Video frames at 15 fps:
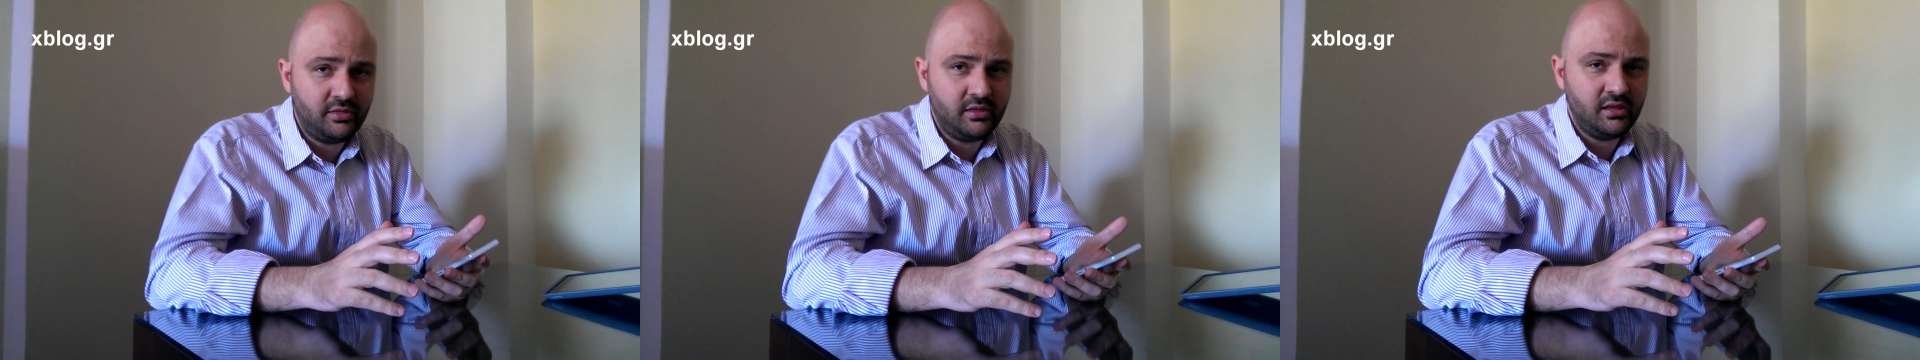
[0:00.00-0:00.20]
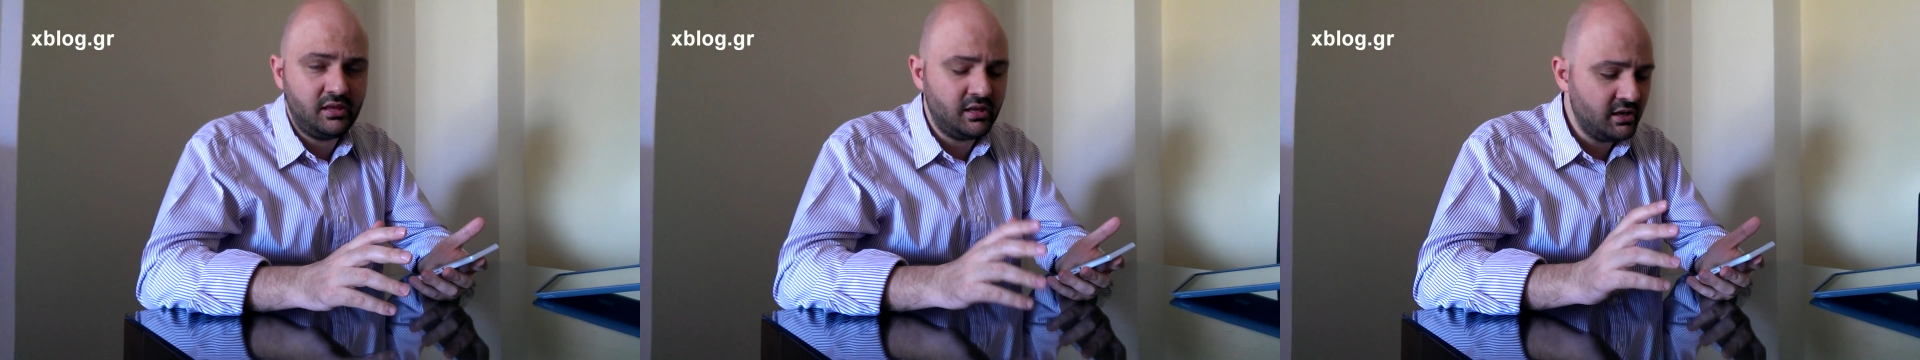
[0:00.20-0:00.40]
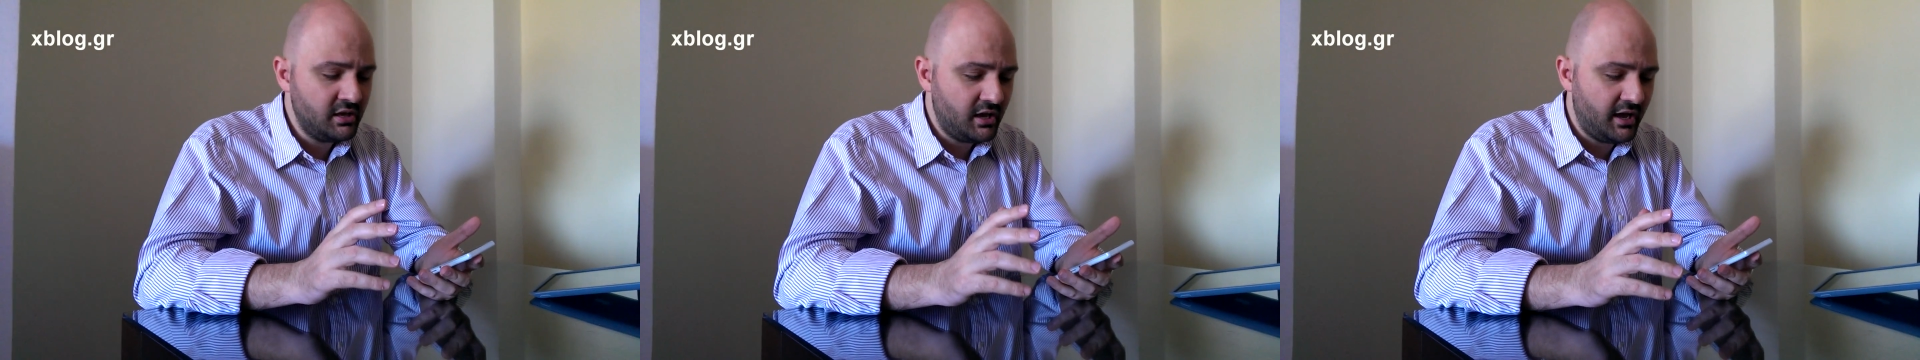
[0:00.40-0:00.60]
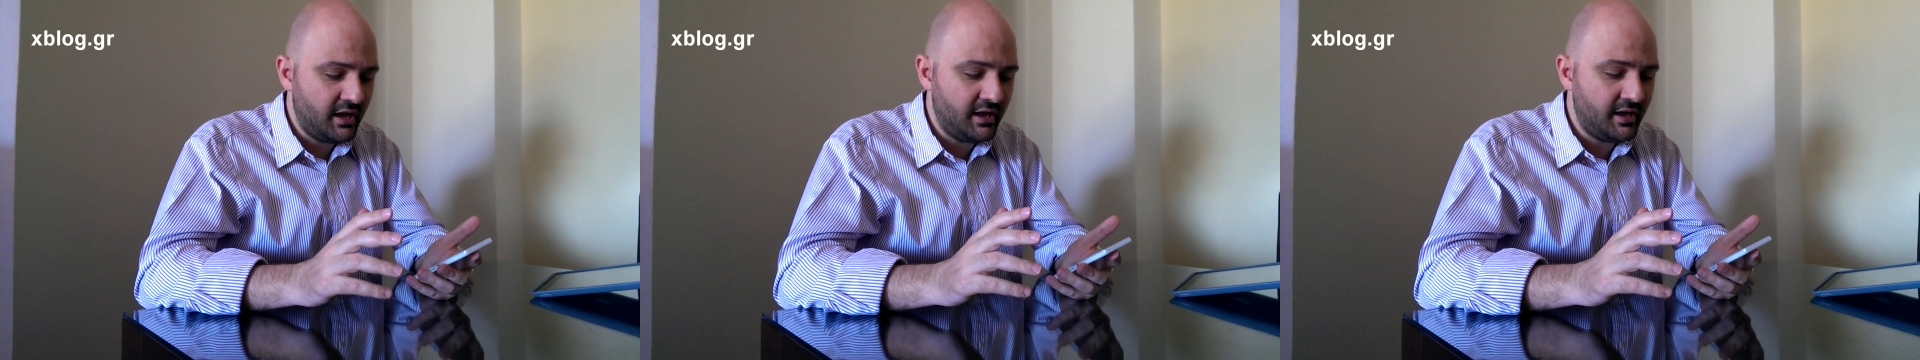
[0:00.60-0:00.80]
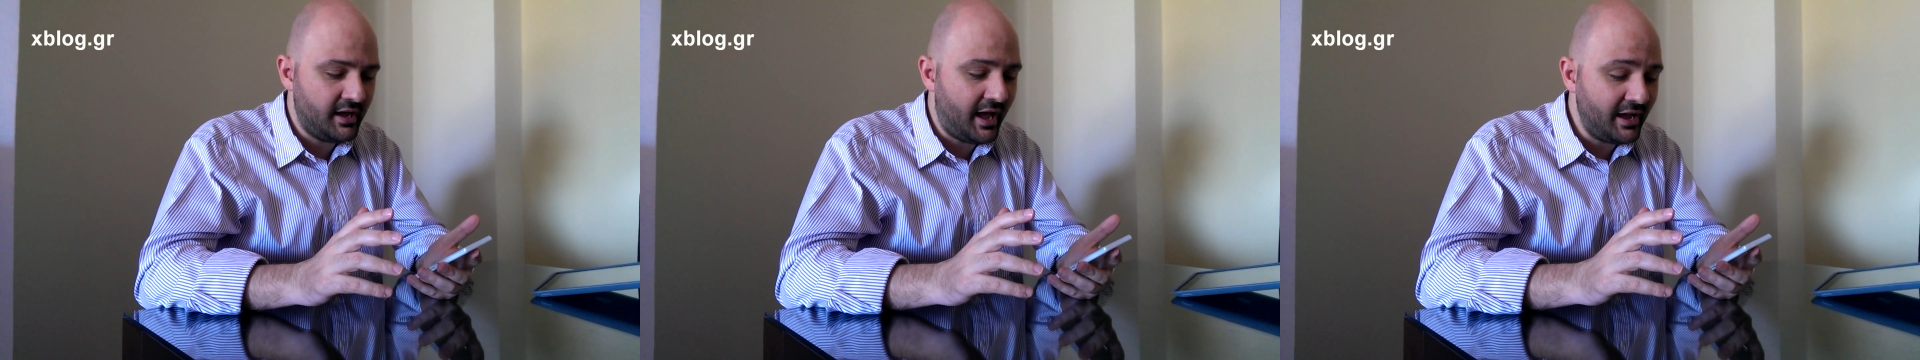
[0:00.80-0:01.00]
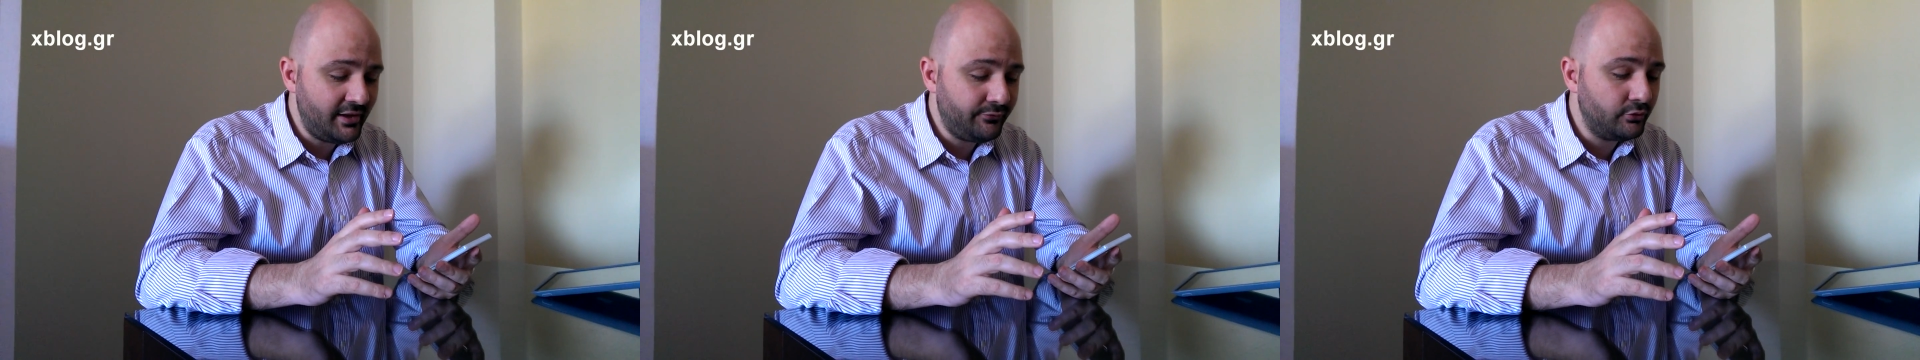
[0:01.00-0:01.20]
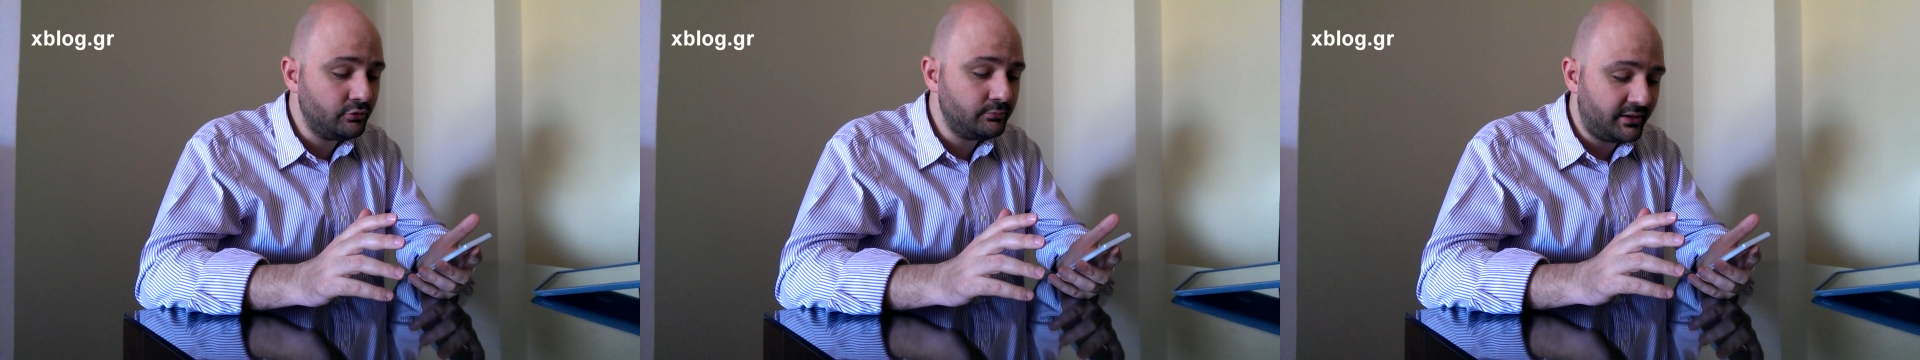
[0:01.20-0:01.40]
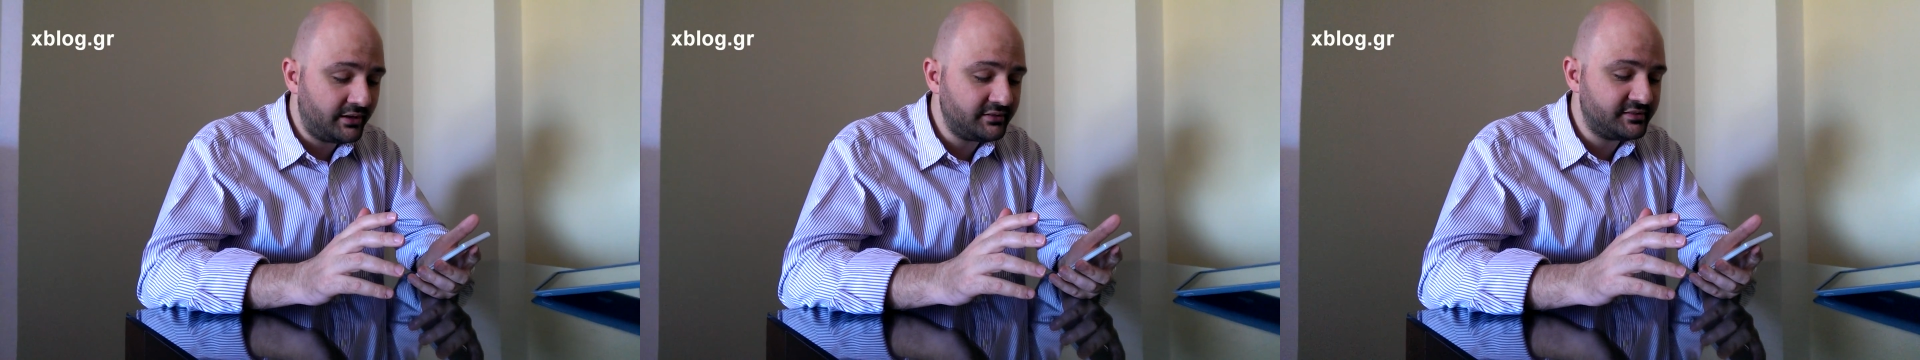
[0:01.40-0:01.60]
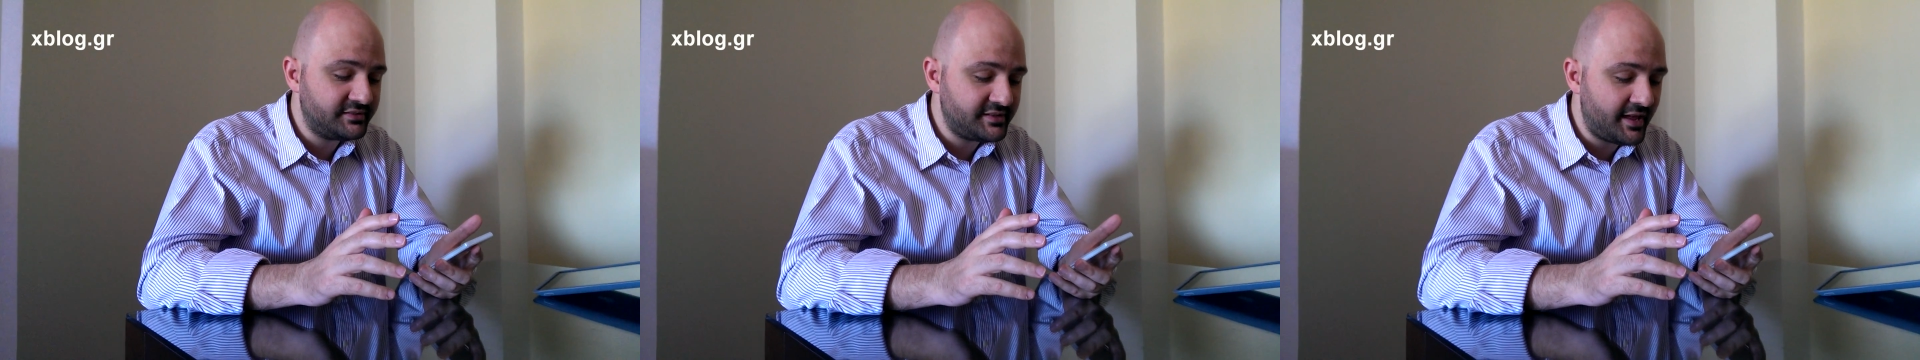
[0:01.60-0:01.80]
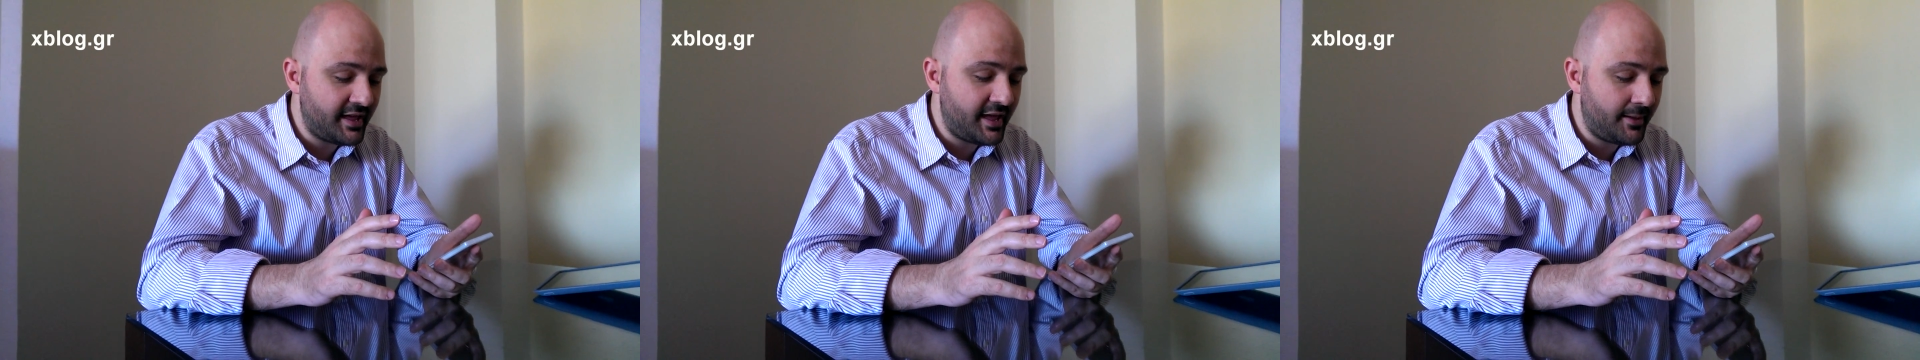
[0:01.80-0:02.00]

the iPhone, but